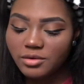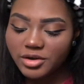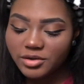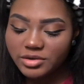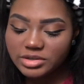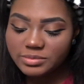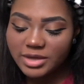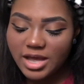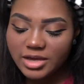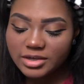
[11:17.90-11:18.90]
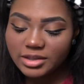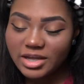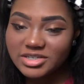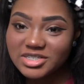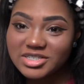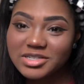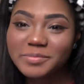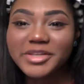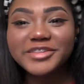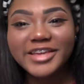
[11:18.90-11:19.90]
Now we're going to be adding lashes to
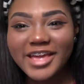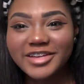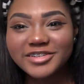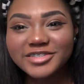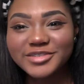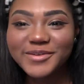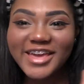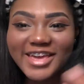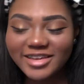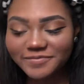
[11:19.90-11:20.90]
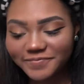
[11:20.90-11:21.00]
blow the haters away.